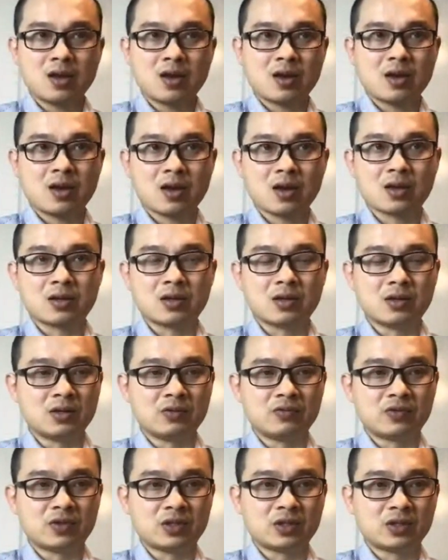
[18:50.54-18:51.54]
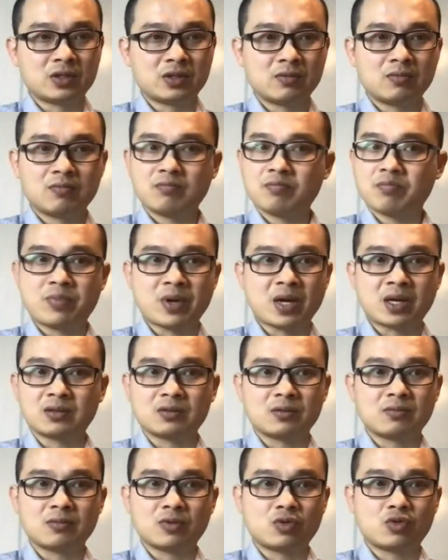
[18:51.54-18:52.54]
in the liver. But
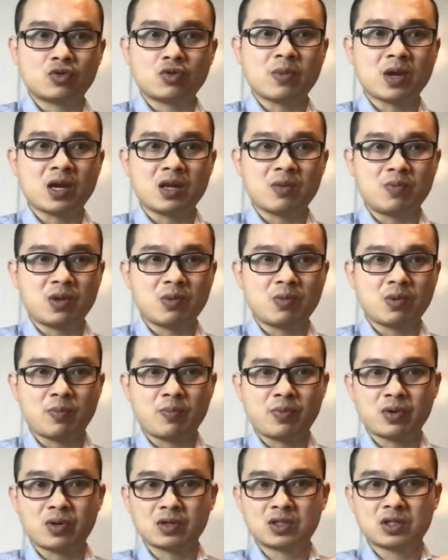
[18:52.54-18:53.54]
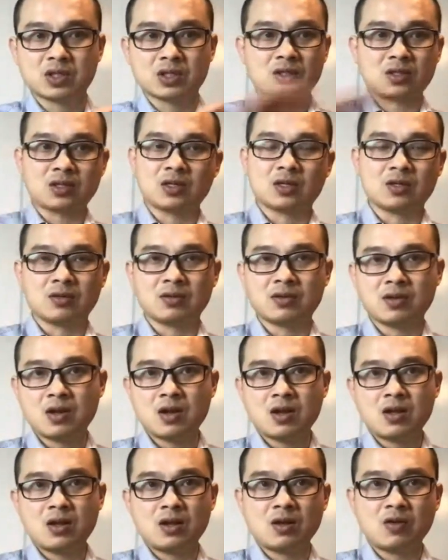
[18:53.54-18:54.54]
too many people put it just in
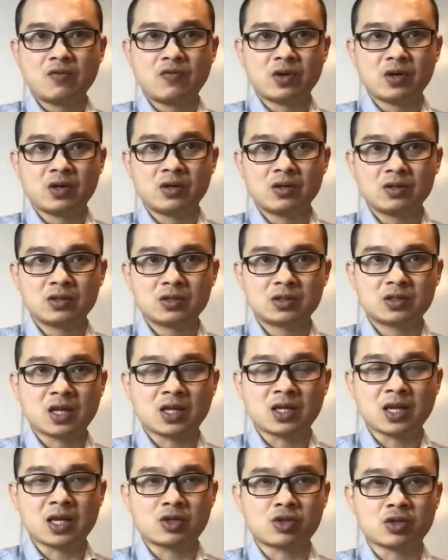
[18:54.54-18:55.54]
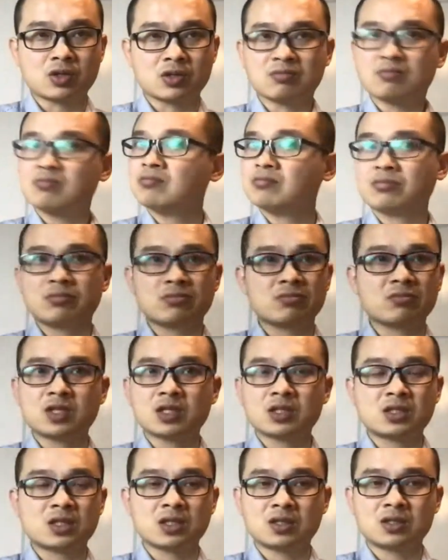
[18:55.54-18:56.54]
liver stagnation. This
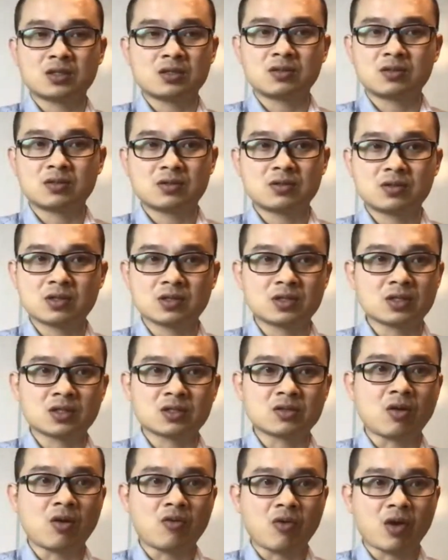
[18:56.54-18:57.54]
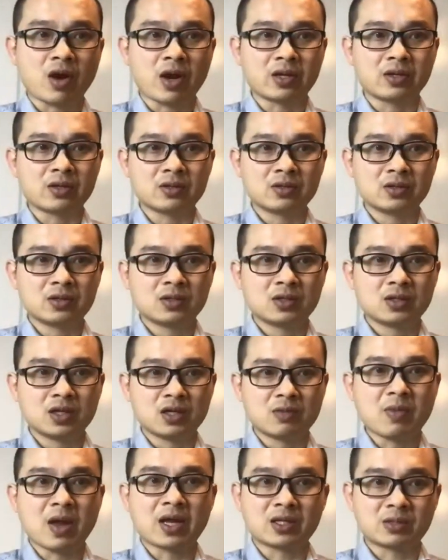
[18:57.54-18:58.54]
is not right in
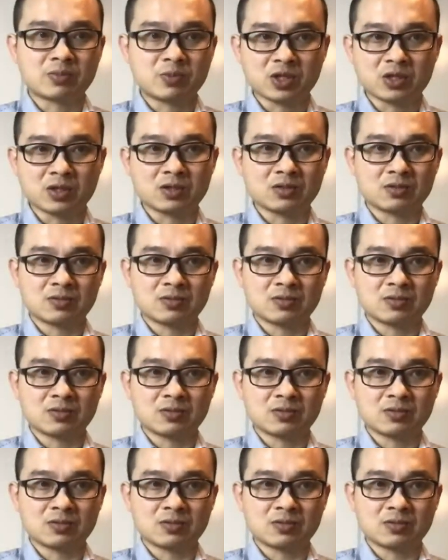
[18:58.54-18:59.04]
my experience.